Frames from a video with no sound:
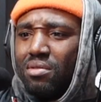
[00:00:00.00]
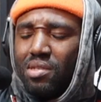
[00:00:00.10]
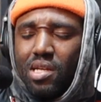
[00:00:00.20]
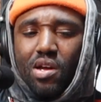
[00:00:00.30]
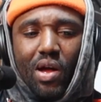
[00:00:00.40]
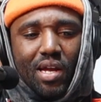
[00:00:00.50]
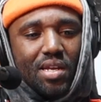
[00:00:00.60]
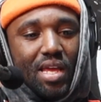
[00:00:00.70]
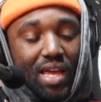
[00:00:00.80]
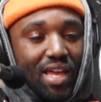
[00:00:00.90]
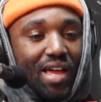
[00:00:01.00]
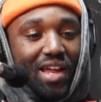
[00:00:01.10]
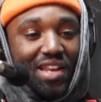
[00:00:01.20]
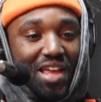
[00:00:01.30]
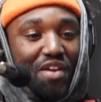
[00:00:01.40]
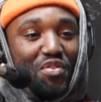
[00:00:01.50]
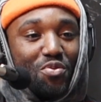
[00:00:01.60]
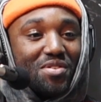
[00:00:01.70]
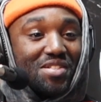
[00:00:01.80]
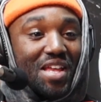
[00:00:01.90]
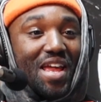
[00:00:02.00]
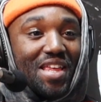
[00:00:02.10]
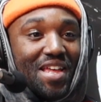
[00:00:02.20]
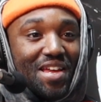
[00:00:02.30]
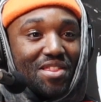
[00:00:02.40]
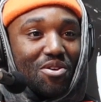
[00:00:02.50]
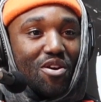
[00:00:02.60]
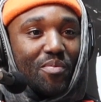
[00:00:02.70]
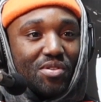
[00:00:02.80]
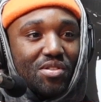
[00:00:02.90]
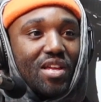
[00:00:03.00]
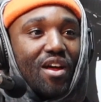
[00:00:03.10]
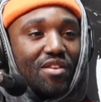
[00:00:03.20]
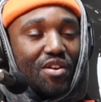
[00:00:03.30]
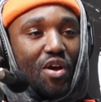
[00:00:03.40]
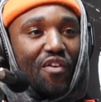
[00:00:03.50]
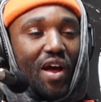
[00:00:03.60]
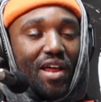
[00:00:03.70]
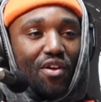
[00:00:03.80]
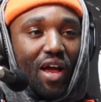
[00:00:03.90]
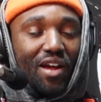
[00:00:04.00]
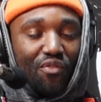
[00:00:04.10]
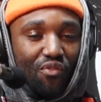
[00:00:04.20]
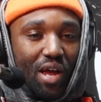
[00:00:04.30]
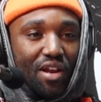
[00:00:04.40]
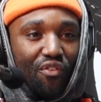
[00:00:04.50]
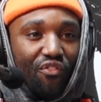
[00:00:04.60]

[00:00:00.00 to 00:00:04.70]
You know, I can hear everyone saying that in the comments, because I don't know, I can kind of